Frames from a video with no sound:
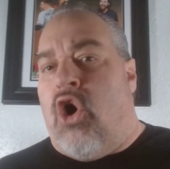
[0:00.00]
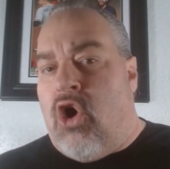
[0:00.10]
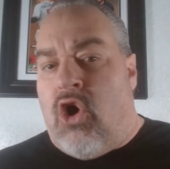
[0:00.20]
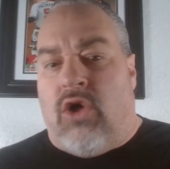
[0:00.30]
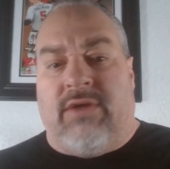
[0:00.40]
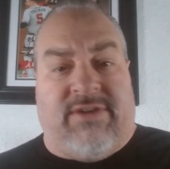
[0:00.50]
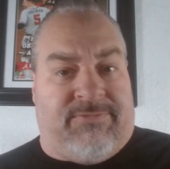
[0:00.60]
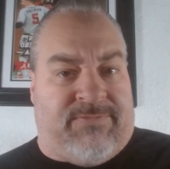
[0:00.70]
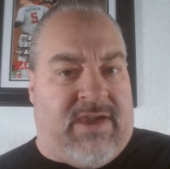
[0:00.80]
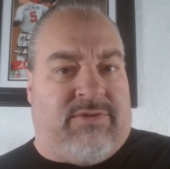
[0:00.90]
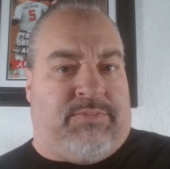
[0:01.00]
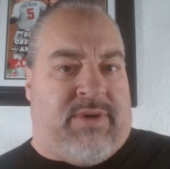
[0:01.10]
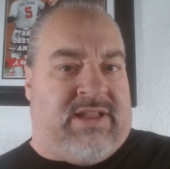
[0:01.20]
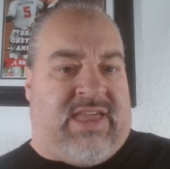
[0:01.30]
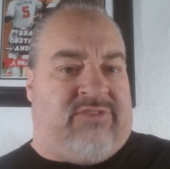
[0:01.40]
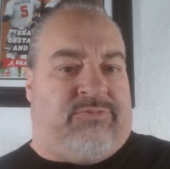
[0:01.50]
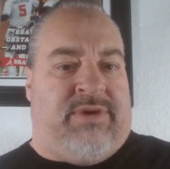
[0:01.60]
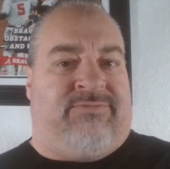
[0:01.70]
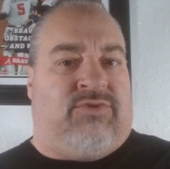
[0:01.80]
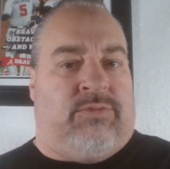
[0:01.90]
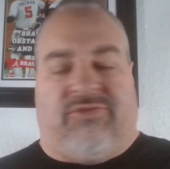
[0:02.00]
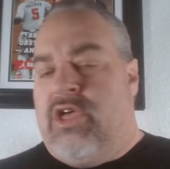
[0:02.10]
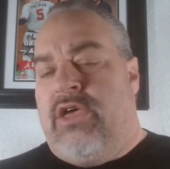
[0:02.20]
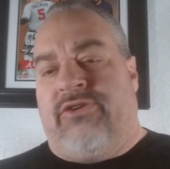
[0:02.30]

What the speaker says: all of your favorite podcast platforms.